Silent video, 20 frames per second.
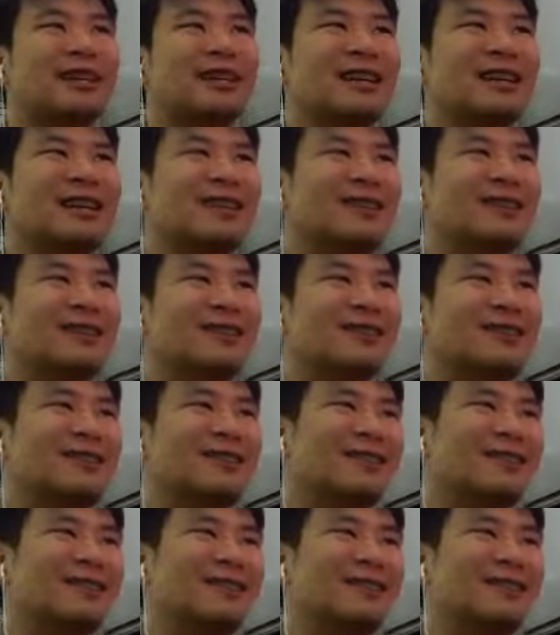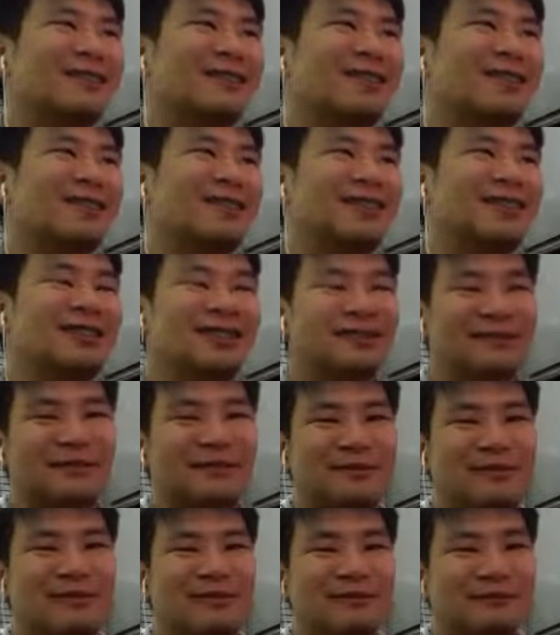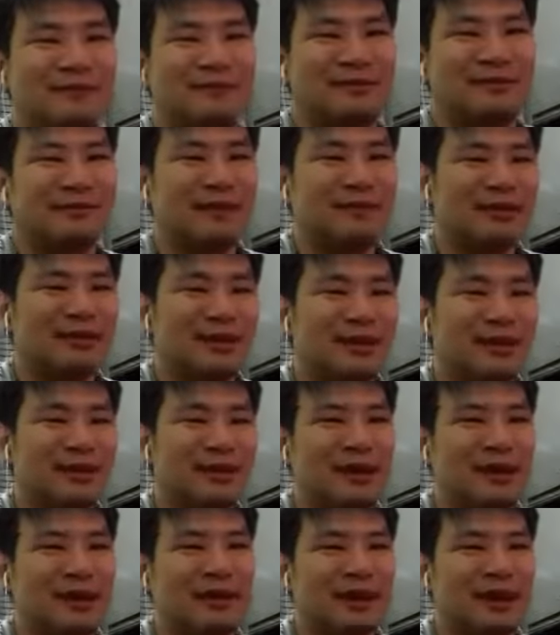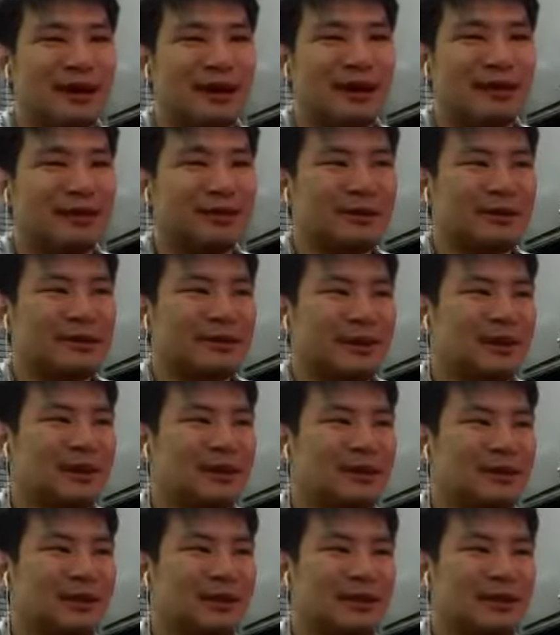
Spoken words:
So like recently, because I'm also on like the